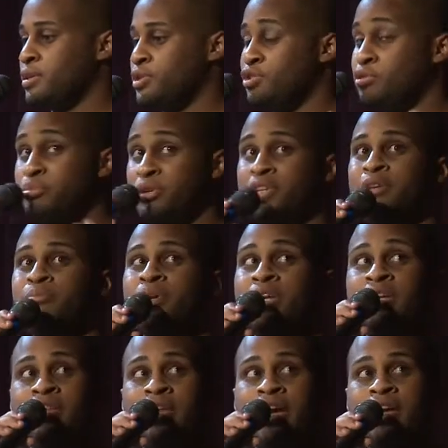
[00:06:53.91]
Durability
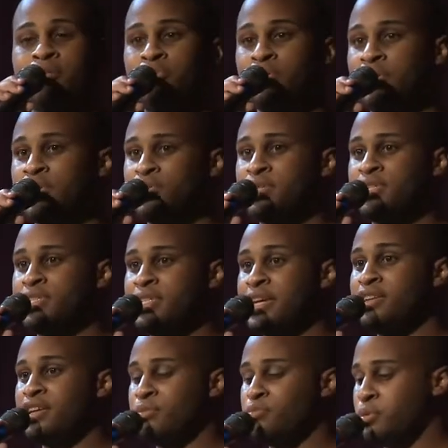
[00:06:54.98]
meaning that a building should stand up